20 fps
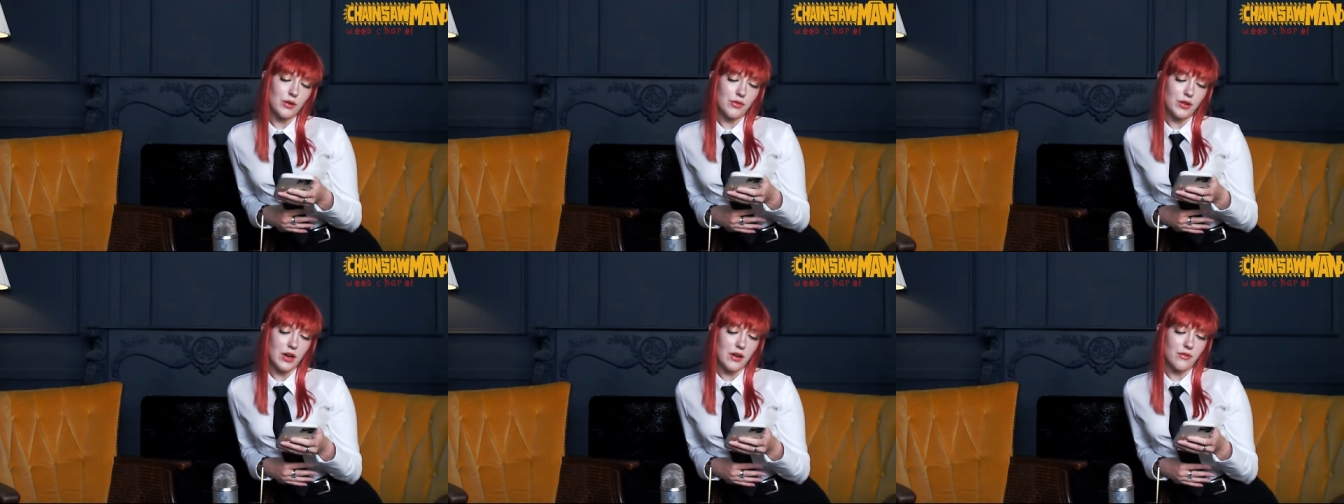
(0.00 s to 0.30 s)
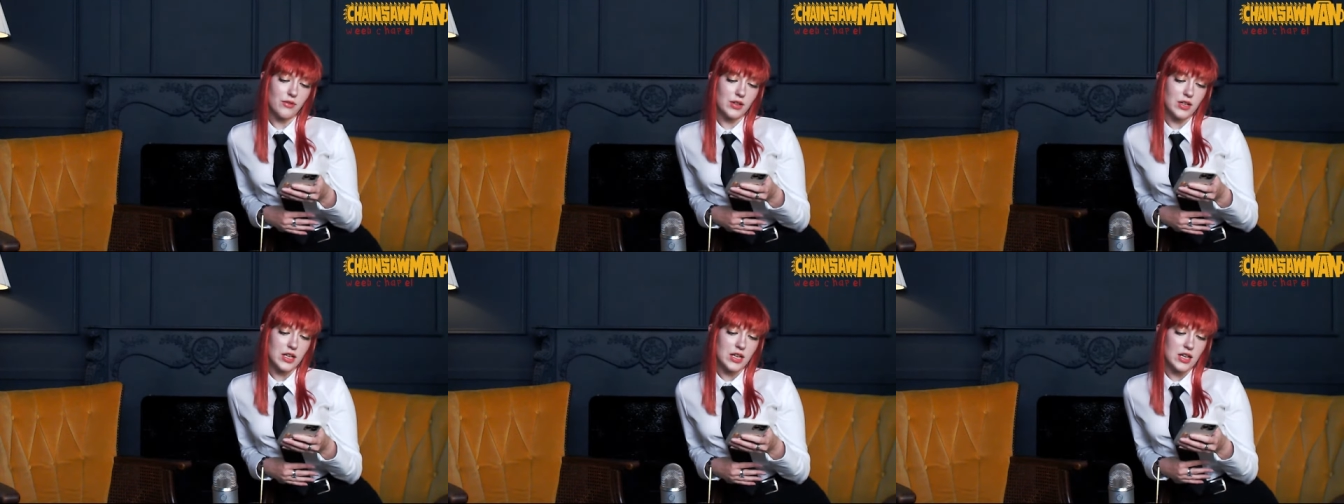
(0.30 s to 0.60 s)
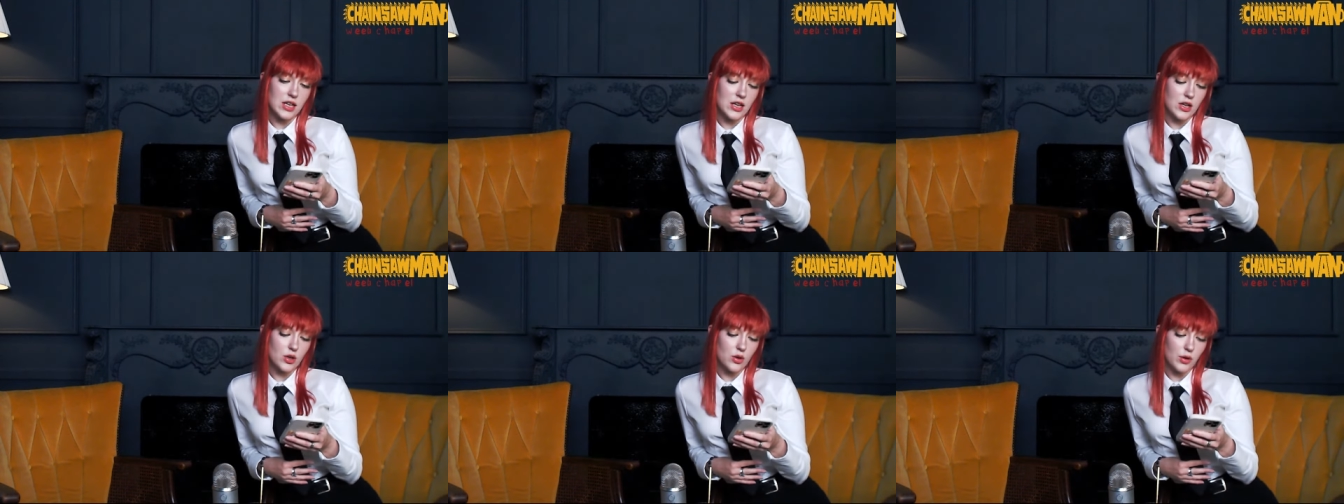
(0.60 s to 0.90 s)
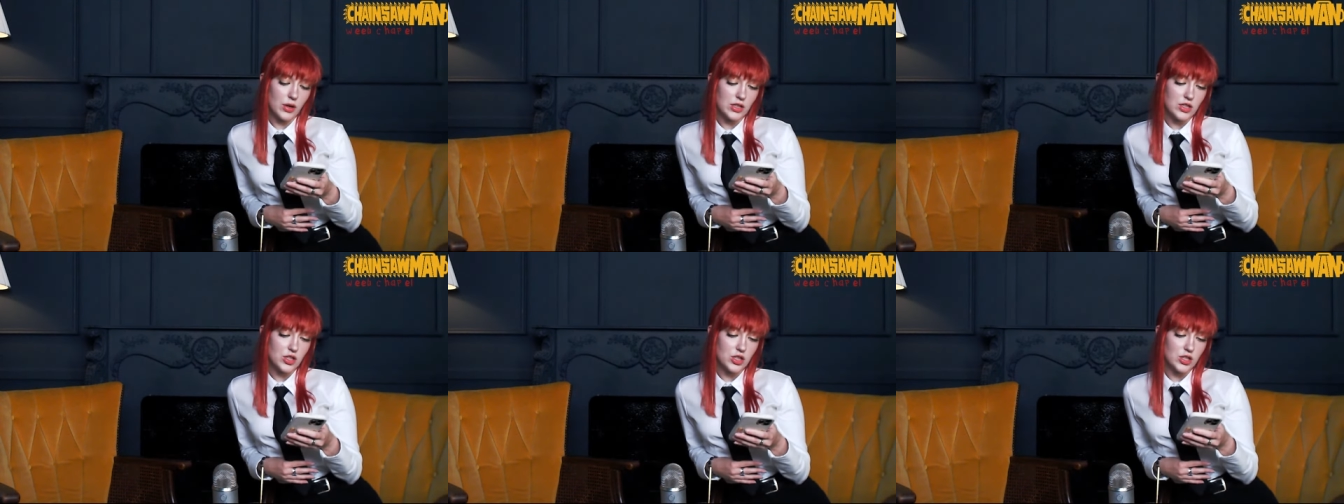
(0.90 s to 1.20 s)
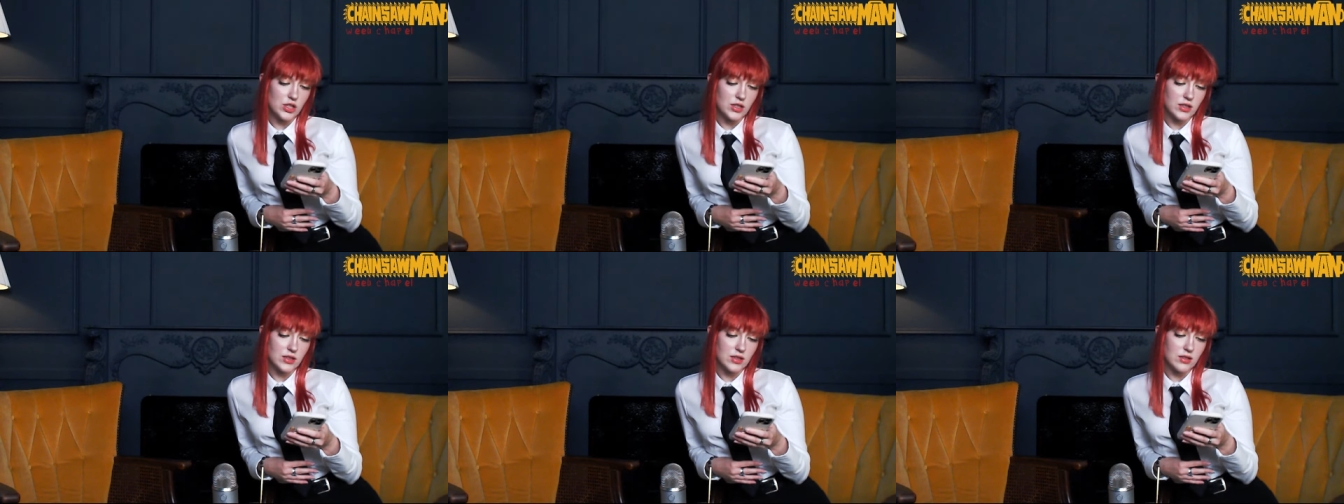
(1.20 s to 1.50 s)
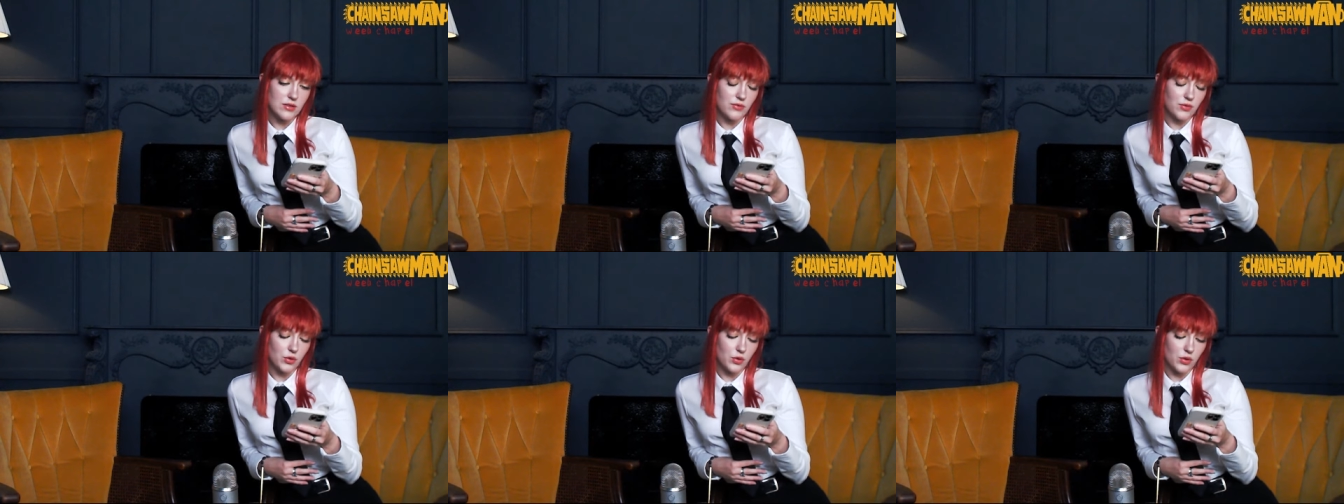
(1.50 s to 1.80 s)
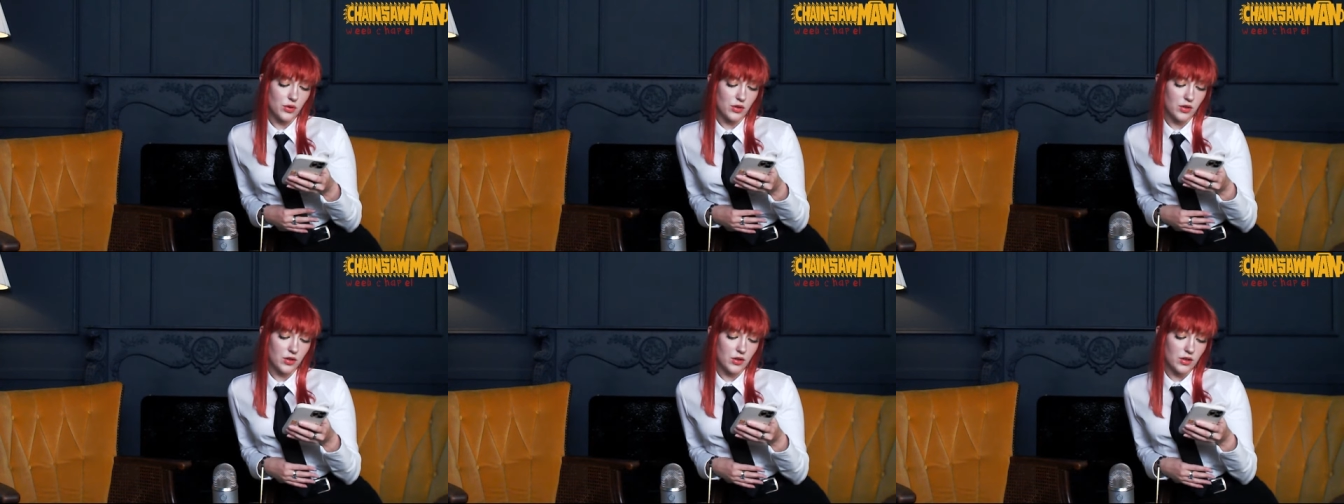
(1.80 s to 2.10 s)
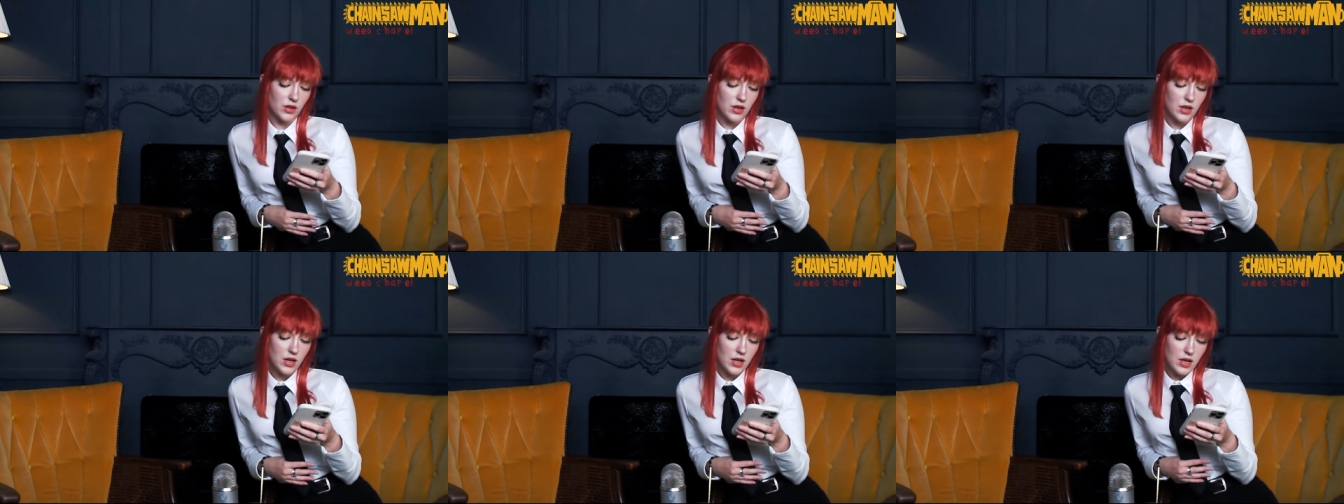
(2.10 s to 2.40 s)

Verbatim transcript: if you have any questions for